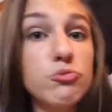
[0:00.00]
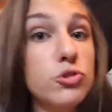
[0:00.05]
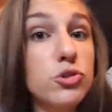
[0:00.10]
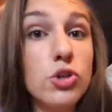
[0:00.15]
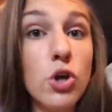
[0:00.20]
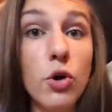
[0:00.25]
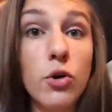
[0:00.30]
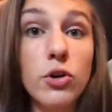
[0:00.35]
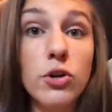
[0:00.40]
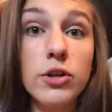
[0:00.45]

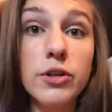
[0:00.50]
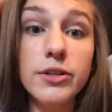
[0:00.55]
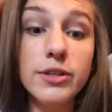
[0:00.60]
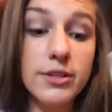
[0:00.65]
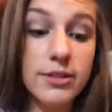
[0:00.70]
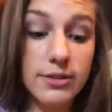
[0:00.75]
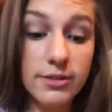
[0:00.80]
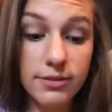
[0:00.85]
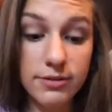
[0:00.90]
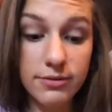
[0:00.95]
Total
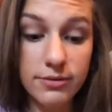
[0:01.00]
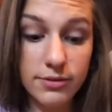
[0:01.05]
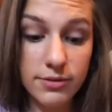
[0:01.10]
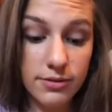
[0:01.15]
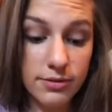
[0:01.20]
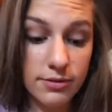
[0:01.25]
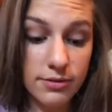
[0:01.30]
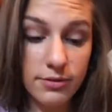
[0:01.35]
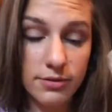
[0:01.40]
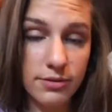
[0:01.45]

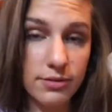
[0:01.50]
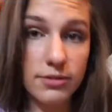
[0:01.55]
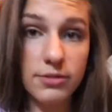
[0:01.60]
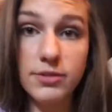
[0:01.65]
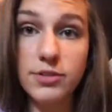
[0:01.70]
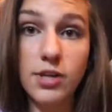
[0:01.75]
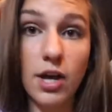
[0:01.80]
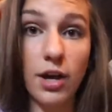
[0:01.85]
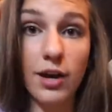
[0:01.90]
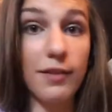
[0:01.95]

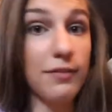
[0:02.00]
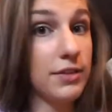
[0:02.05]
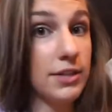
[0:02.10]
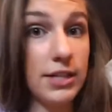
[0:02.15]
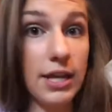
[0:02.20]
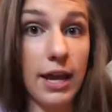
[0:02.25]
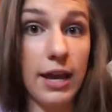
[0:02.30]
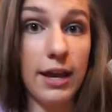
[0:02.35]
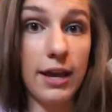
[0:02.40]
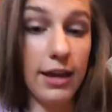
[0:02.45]
suck of a
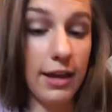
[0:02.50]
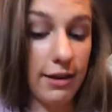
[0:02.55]
day,